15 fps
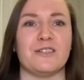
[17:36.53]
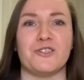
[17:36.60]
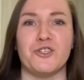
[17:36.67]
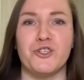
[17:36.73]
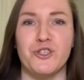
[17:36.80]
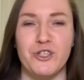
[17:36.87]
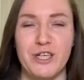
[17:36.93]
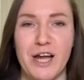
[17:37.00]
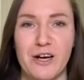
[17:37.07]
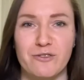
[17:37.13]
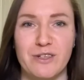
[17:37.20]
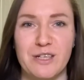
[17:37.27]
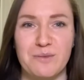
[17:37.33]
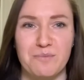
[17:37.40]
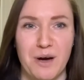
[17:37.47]

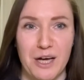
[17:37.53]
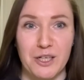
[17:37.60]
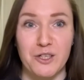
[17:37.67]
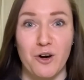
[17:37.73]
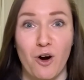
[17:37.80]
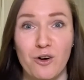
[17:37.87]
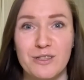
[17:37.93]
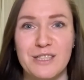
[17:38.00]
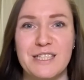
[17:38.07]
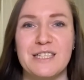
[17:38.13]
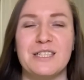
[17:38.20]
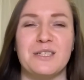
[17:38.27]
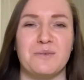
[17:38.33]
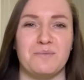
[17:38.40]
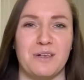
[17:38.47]
sharing my
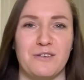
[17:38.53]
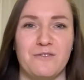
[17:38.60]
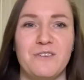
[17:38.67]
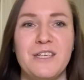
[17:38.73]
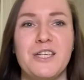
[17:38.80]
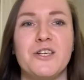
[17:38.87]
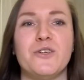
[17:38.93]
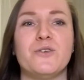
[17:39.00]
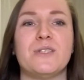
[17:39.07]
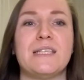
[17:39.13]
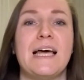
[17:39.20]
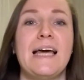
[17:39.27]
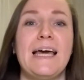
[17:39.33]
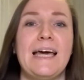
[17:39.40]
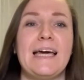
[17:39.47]
content, my videos.
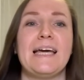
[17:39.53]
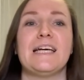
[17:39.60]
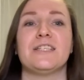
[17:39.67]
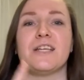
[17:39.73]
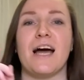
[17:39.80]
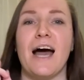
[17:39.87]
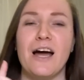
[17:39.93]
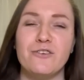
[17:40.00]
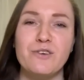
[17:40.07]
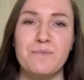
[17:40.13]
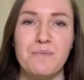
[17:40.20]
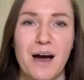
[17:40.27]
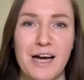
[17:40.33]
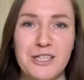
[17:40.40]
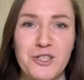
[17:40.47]
And I
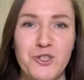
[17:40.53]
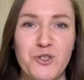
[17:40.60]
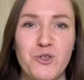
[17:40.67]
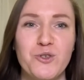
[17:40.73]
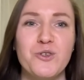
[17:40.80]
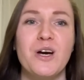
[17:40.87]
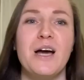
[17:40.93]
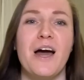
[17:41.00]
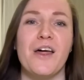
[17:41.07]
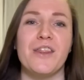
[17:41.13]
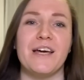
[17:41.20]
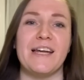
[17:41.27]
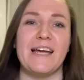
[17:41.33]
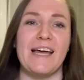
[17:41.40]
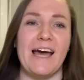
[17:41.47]
remind you
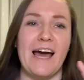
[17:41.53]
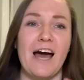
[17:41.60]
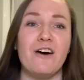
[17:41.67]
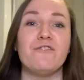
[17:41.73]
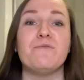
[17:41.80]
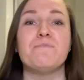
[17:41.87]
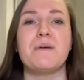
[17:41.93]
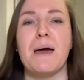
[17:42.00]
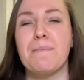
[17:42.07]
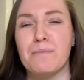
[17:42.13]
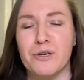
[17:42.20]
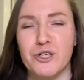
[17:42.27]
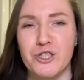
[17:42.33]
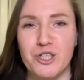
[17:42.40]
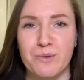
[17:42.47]
that I have
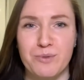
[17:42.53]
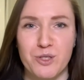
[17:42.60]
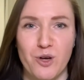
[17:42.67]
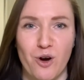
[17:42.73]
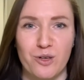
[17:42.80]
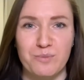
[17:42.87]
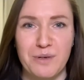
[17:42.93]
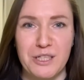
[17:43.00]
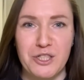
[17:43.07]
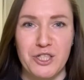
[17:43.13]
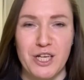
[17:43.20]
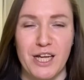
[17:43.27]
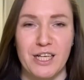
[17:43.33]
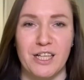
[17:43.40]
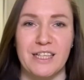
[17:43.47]
memberships on my
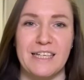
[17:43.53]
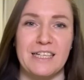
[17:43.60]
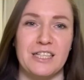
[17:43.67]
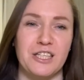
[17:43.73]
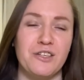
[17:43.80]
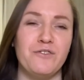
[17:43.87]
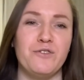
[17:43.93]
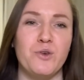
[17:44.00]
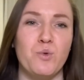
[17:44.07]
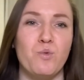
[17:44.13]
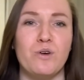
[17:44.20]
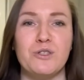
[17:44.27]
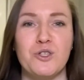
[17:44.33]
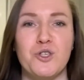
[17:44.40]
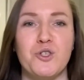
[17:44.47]
channel. And if you
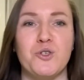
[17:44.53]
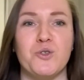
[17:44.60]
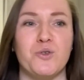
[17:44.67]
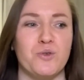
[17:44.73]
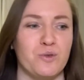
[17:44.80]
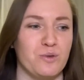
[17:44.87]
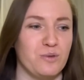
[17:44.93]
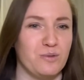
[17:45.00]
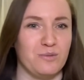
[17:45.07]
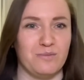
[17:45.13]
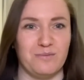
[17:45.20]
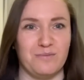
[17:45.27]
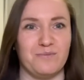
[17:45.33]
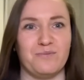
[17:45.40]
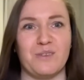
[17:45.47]
want to
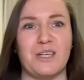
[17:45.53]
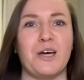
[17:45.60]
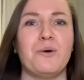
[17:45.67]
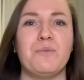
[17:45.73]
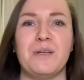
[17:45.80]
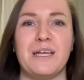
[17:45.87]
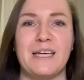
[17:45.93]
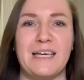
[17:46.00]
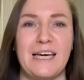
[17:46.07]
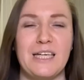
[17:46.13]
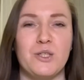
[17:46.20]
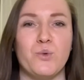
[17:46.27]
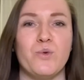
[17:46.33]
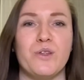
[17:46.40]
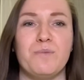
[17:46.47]

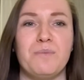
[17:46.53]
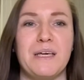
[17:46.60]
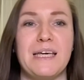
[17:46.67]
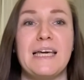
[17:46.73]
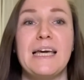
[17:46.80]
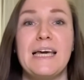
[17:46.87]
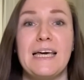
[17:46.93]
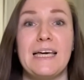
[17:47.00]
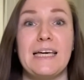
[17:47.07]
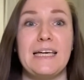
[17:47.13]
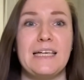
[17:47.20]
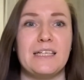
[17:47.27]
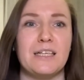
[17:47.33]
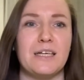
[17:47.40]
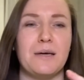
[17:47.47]
communicate with me
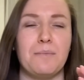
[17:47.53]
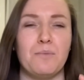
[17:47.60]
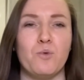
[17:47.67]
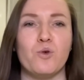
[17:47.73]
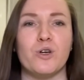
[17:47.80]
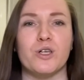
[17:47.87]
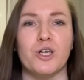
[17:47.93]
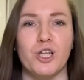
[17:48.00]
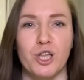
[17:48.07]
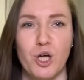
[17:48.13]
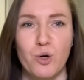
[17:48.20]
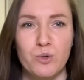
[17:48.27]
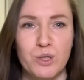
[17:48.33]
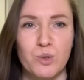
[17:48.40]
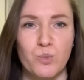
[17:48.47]
in a more
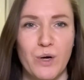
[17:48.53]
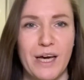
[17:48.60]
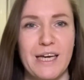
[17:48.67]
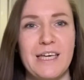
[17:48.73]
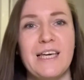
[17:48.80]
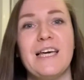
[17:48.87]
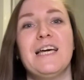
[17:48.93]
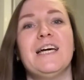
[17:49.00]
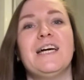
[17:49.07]
close way,